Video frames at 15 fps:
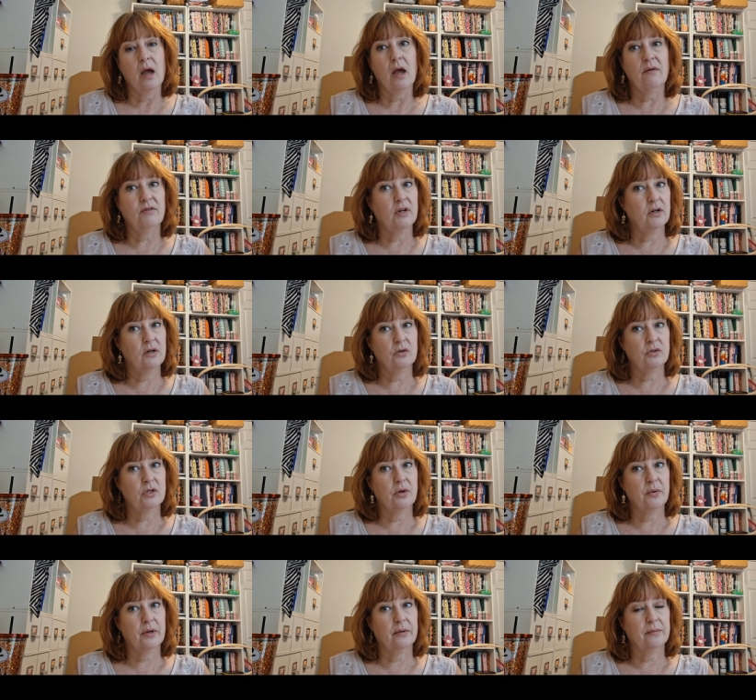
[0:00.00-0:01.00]
I've done no
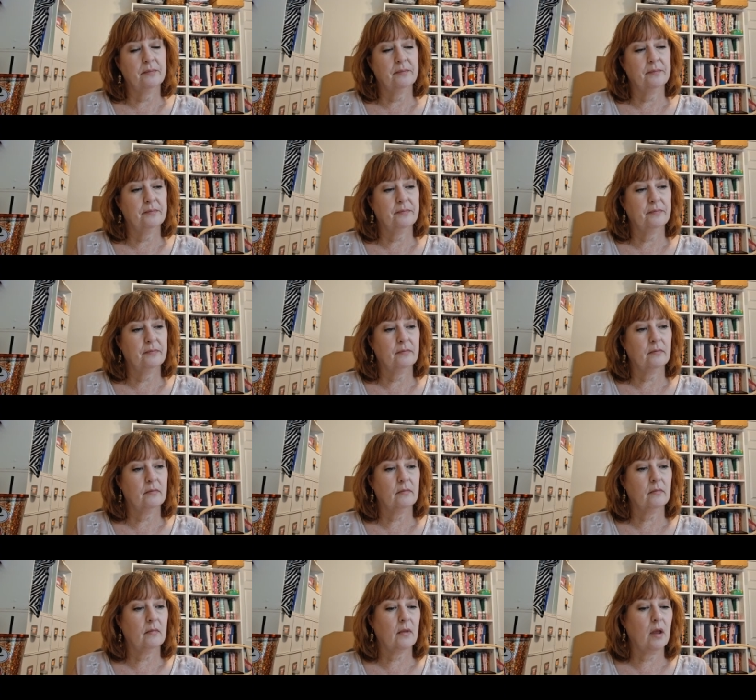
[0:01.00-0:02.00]
sewing.
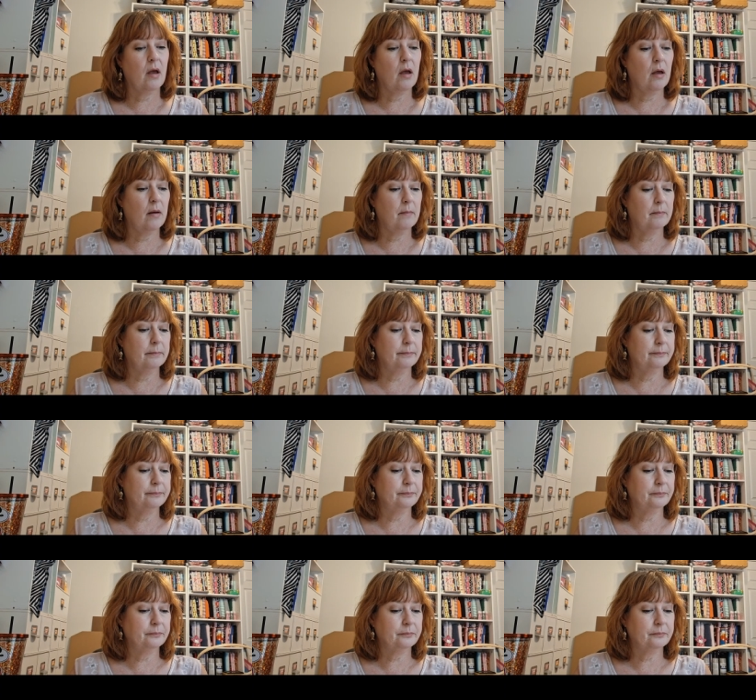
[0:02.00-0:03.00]

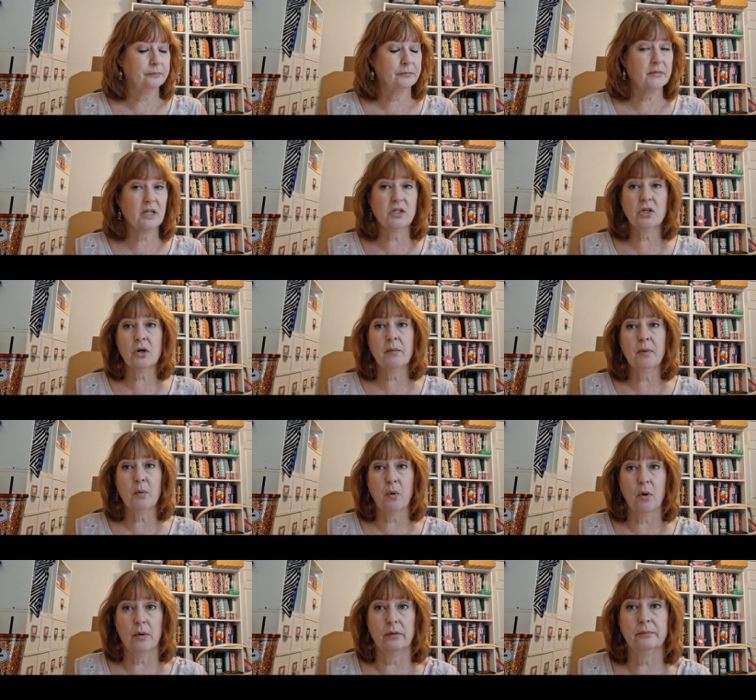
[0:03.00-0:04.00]
Now don't get me
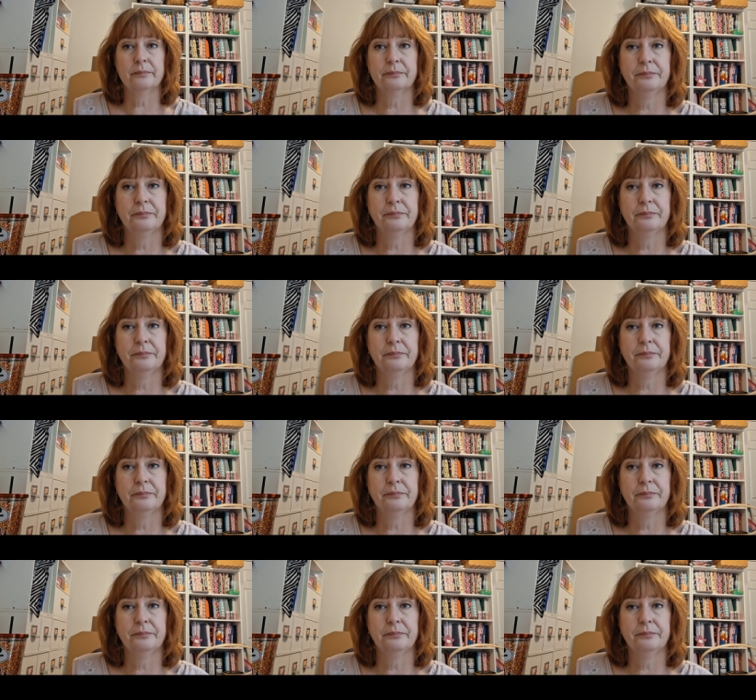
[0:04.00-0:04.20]
wrong.